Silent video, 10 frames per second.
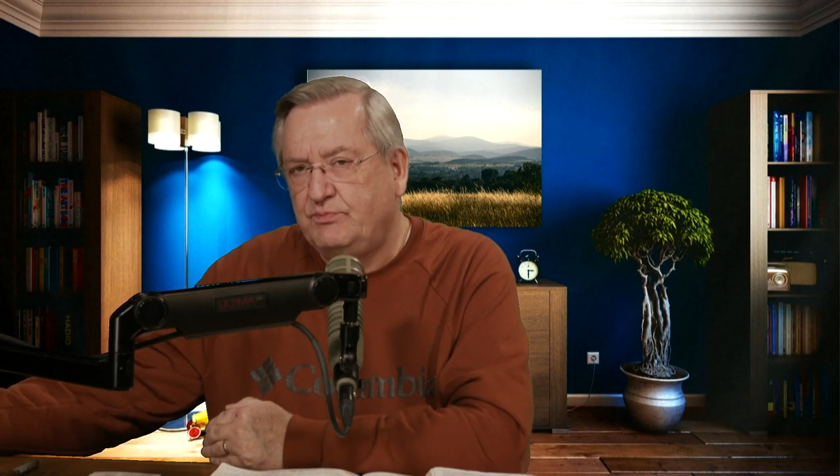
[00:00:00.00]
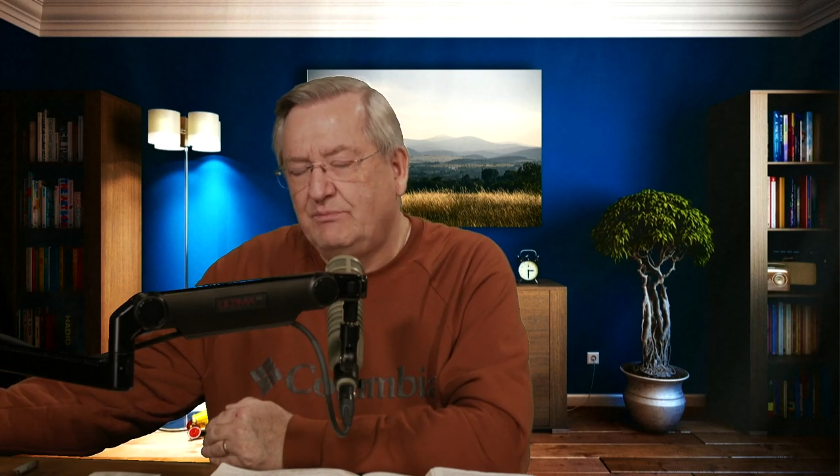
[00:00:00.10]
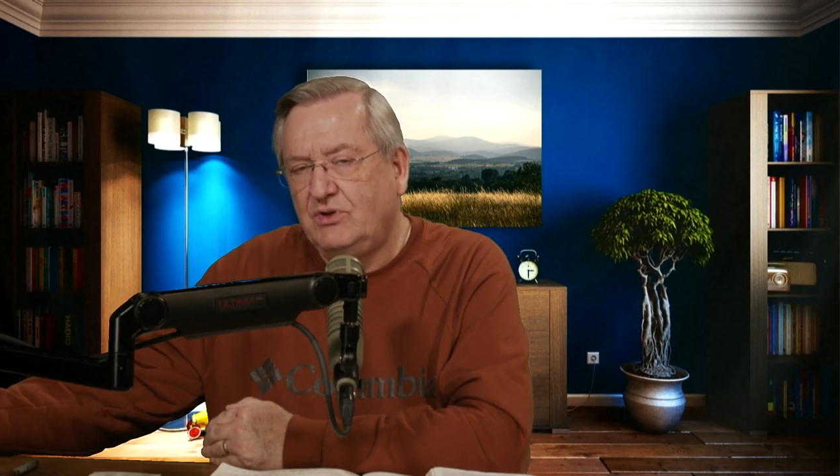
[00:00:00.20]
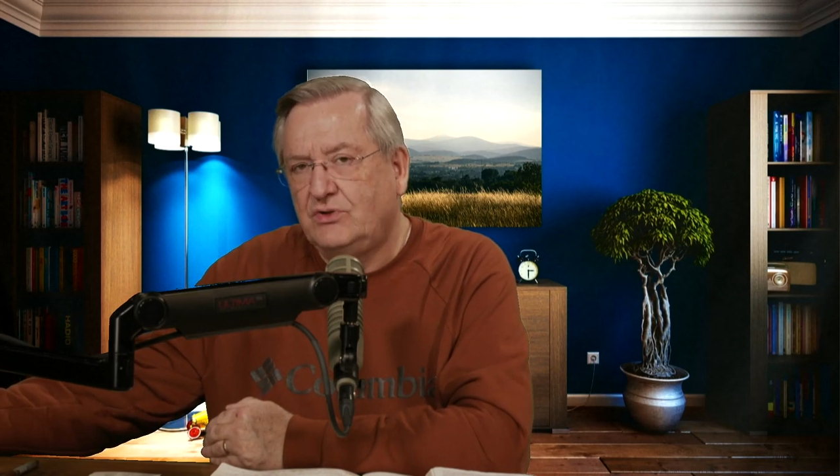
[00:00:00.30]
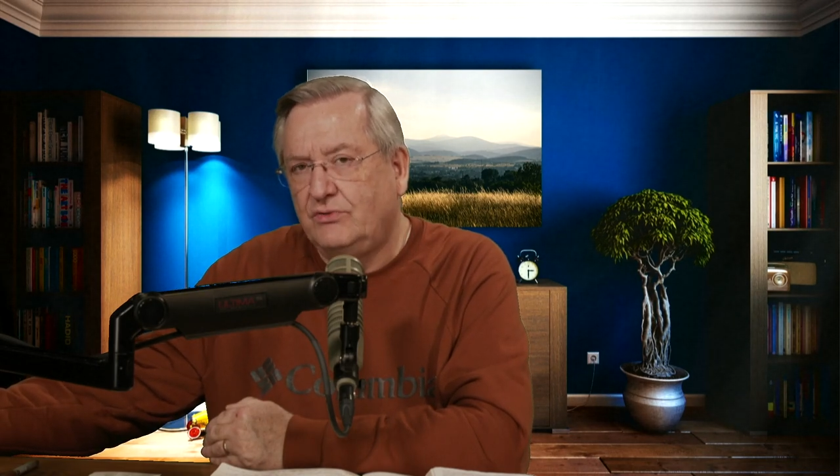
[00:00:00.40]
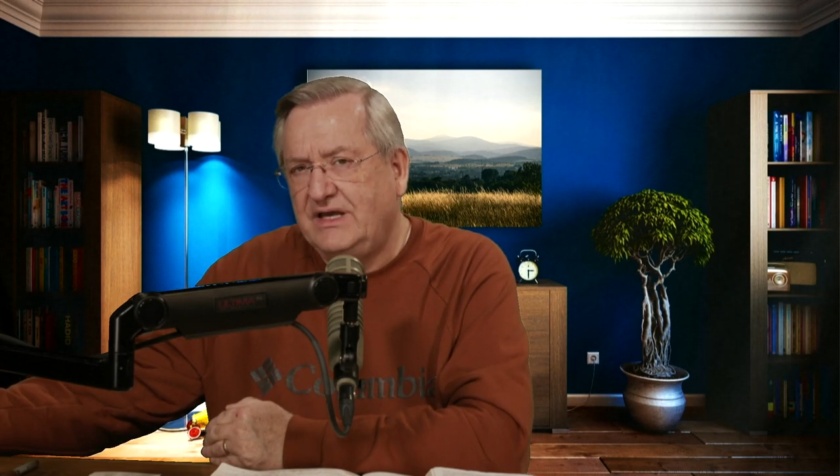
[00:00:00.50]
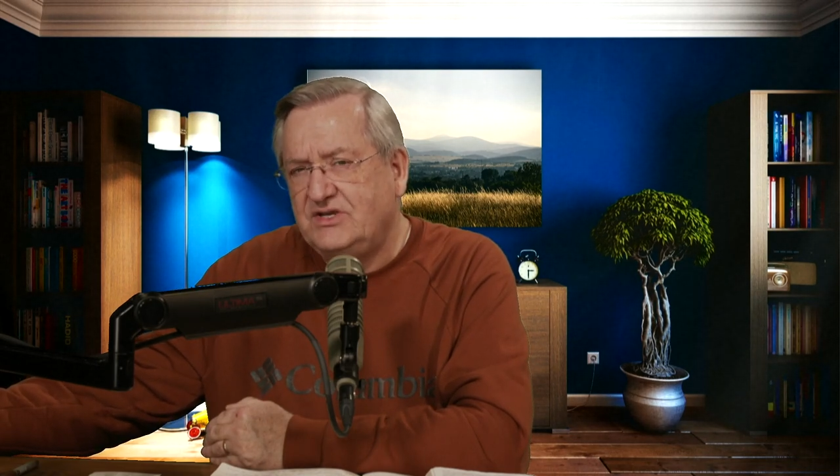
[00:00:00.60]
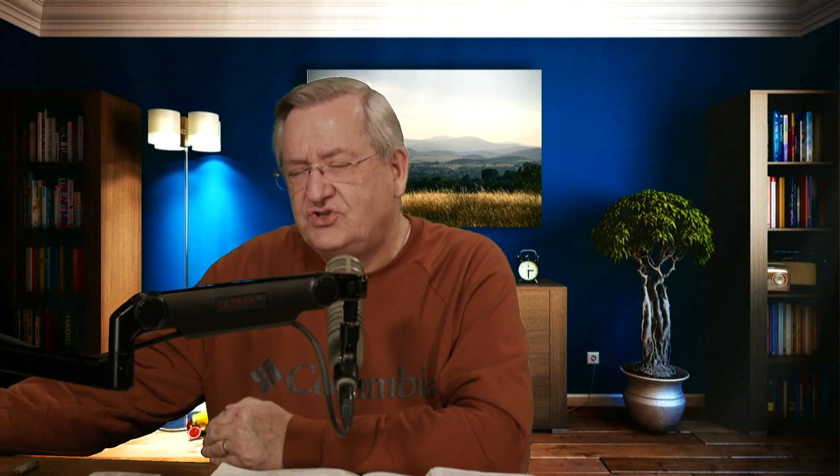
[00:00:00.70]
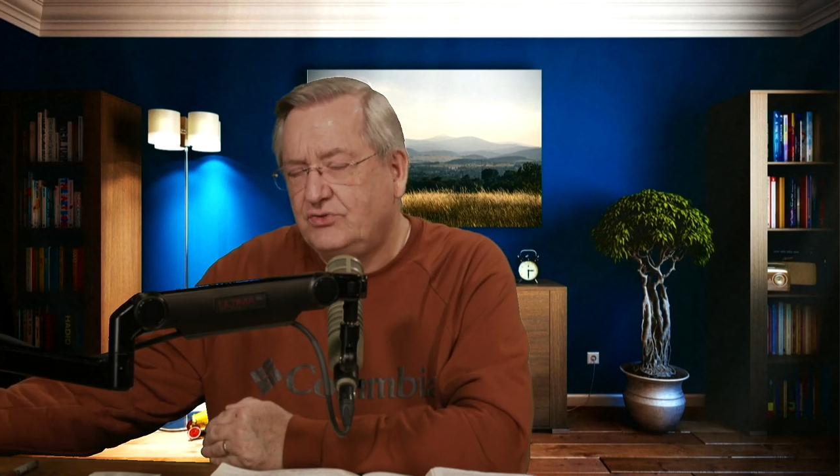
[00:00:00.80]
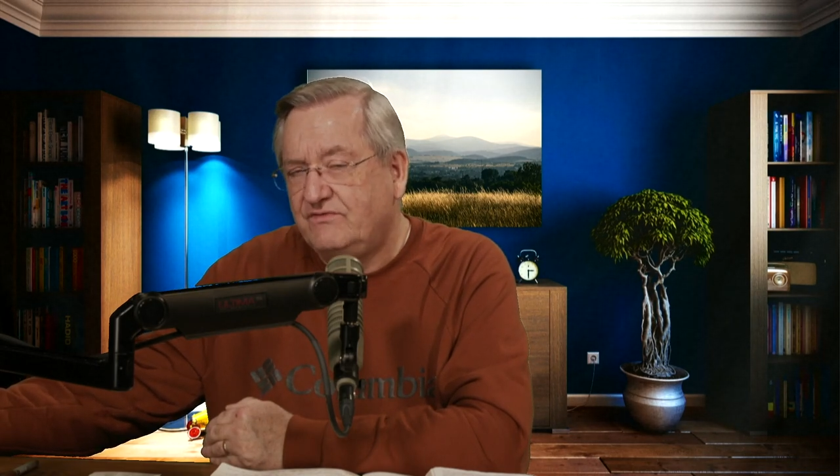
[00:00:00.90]
biblical
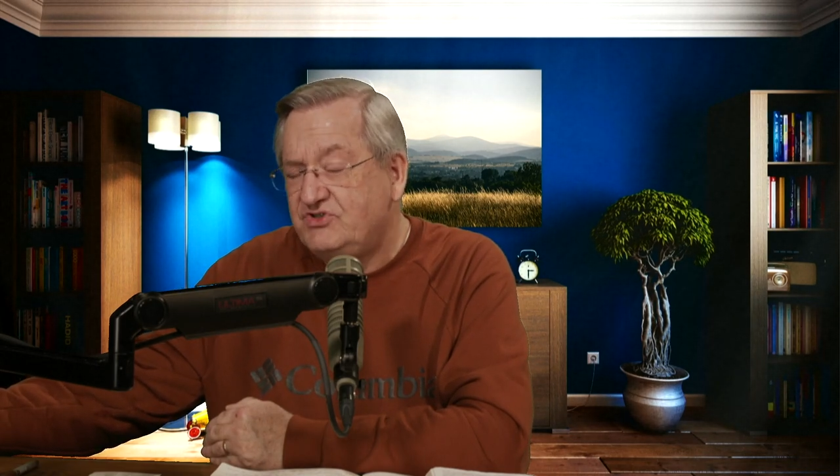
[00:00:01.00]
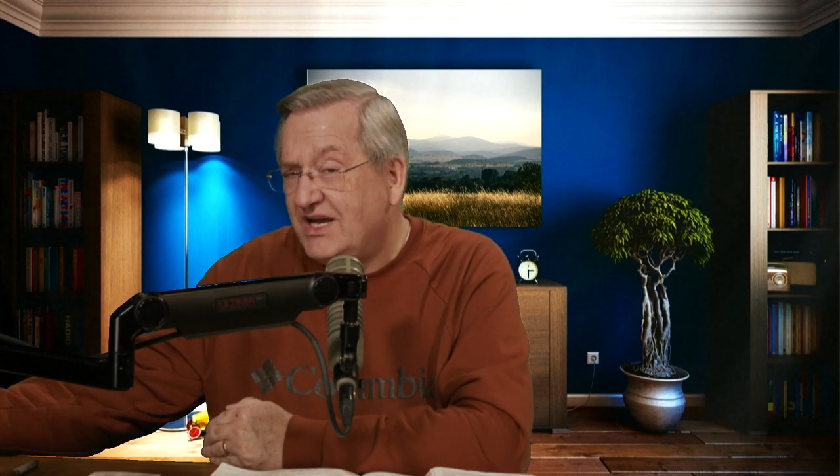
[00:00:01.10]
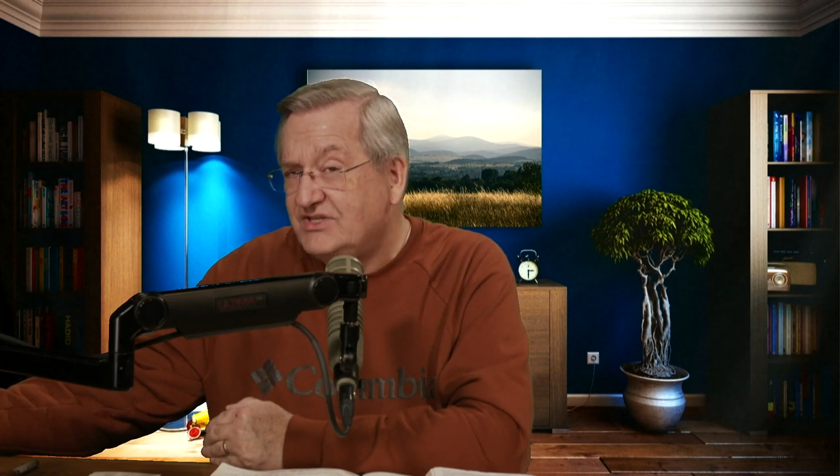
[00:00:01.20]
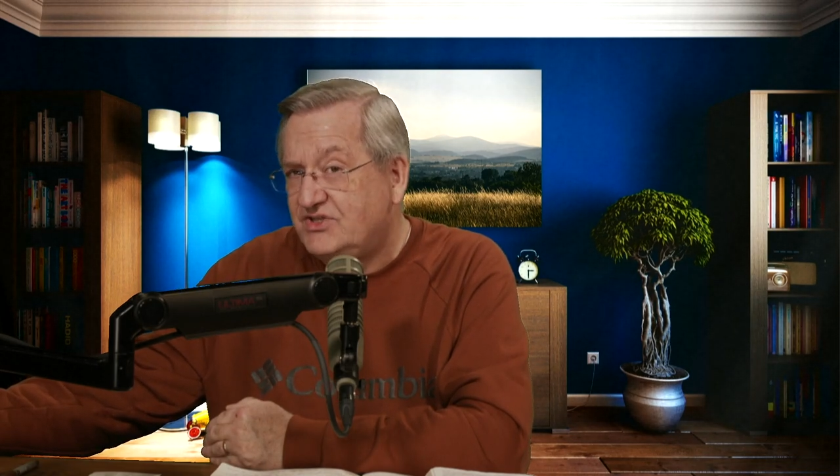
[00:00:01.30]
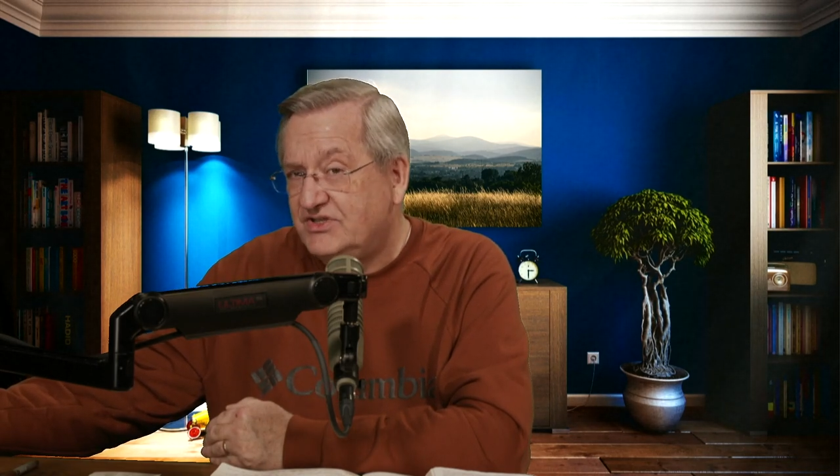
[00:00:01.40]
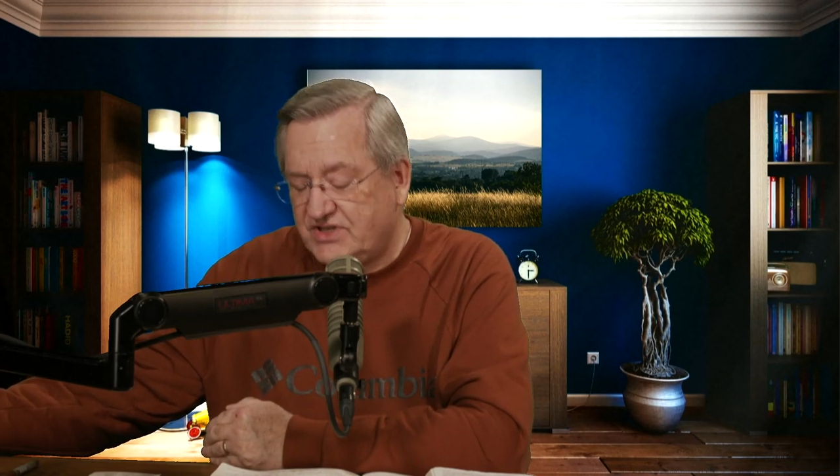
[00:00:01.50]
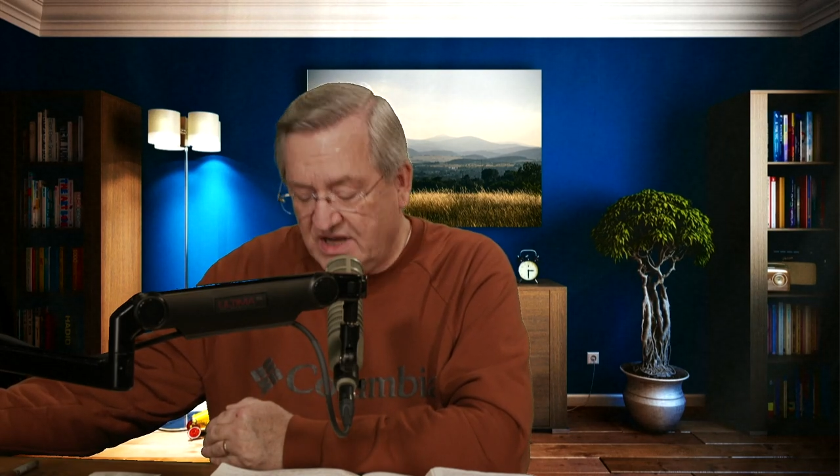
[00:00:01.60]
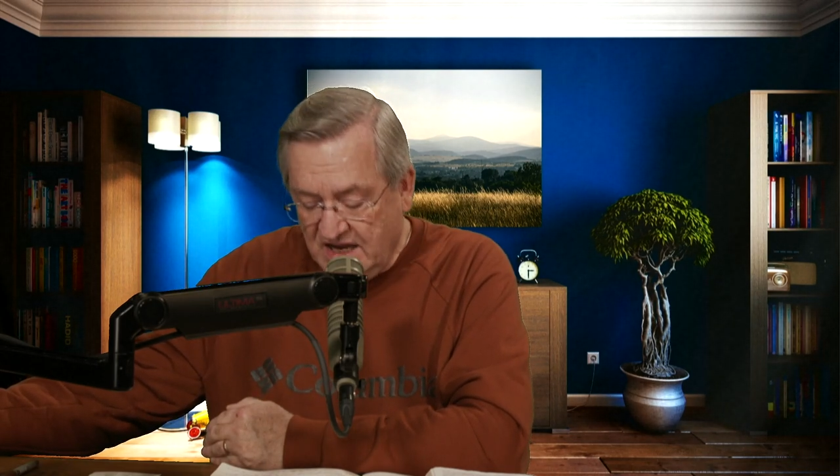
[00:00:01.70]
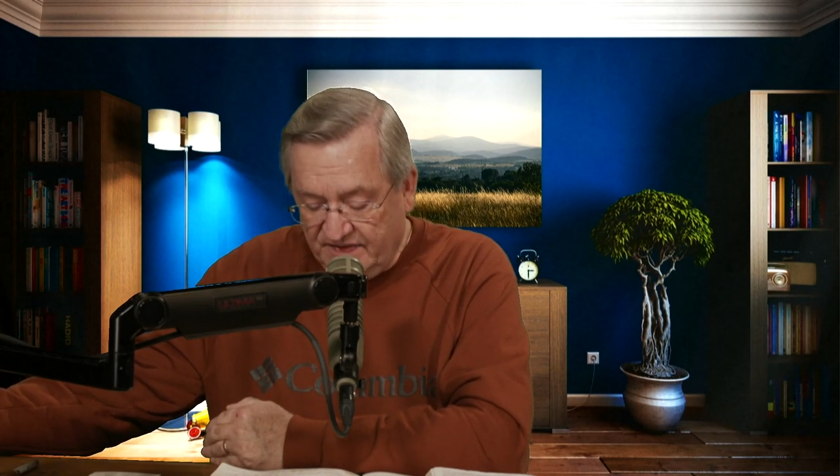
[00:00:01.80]
issue of justice